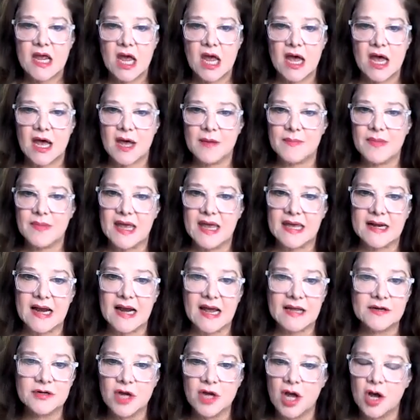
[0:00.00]

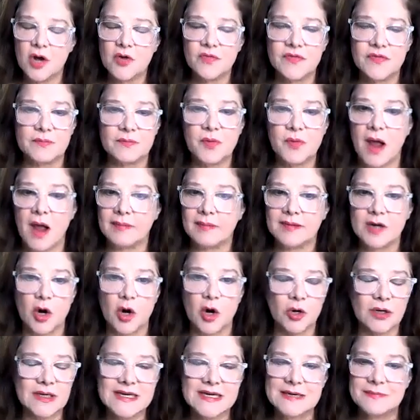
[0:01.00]
I know that probably
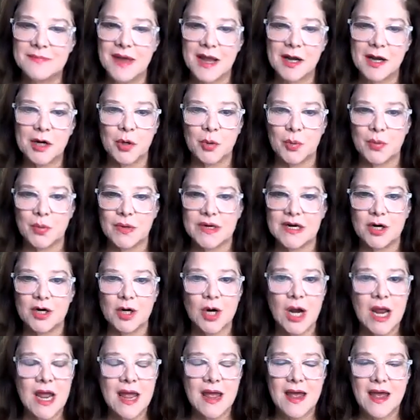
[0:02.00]
early in my career,
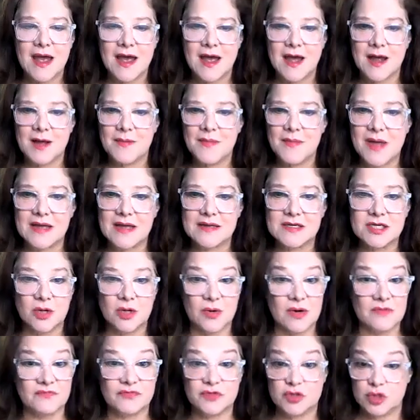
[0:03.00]

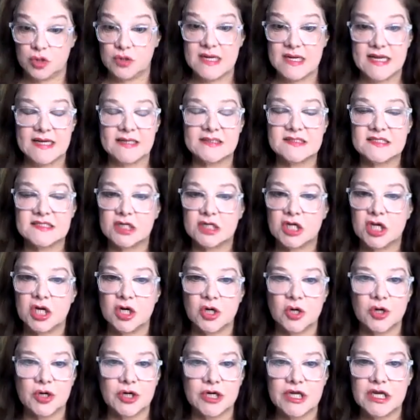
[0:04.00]
due to
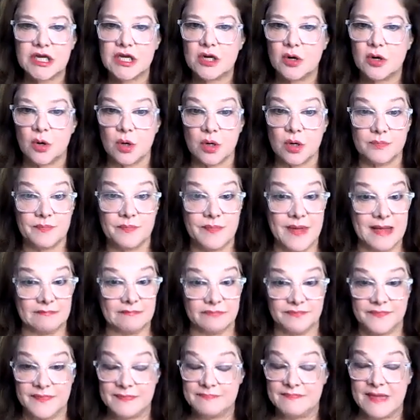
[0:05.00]
insecurity or
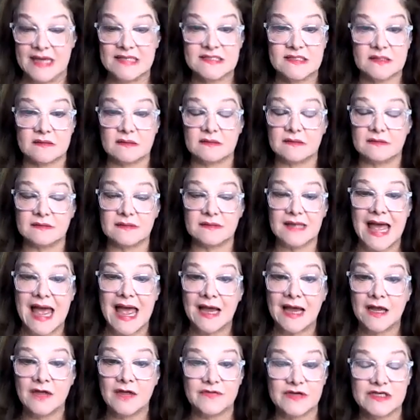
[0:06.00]
basically
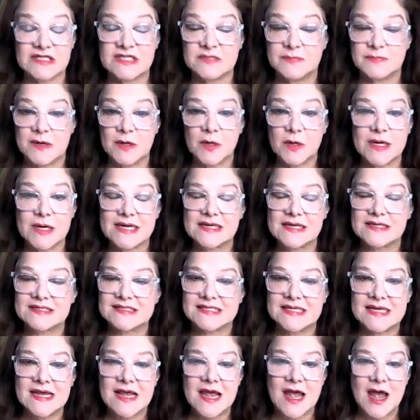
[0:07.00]
lack of
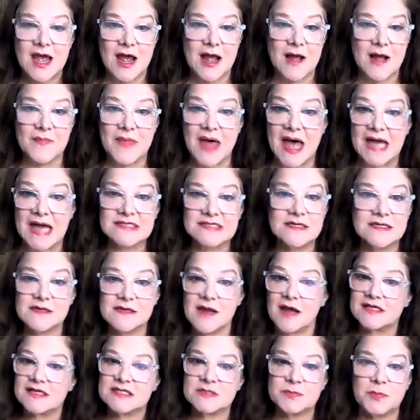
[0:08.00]
experience, I did
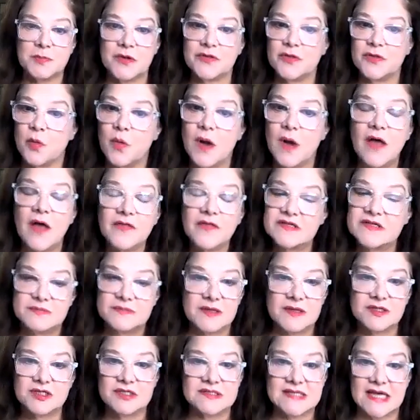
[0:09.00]
not spread the wealth as
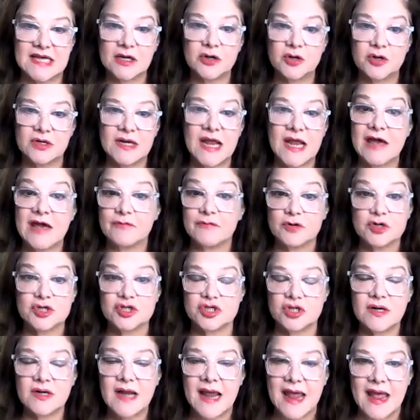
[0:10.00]
much as I could have or
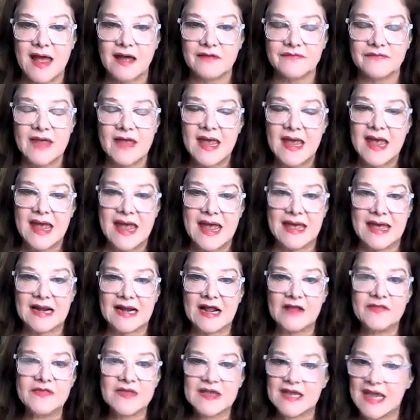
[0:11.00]
should have. And
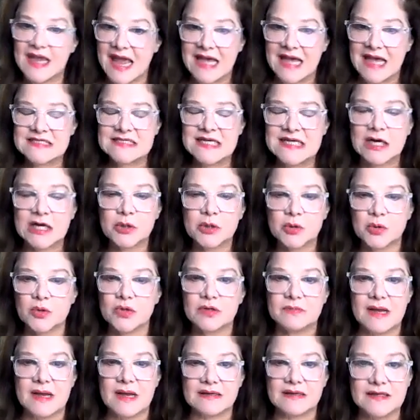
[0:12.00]
I think as I grew
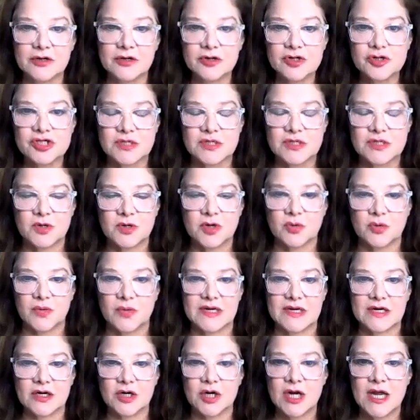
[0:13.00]
in my leadership
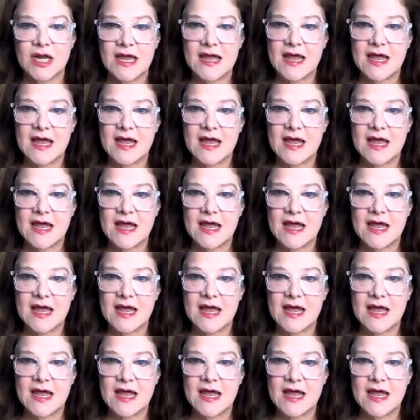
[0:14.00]
career,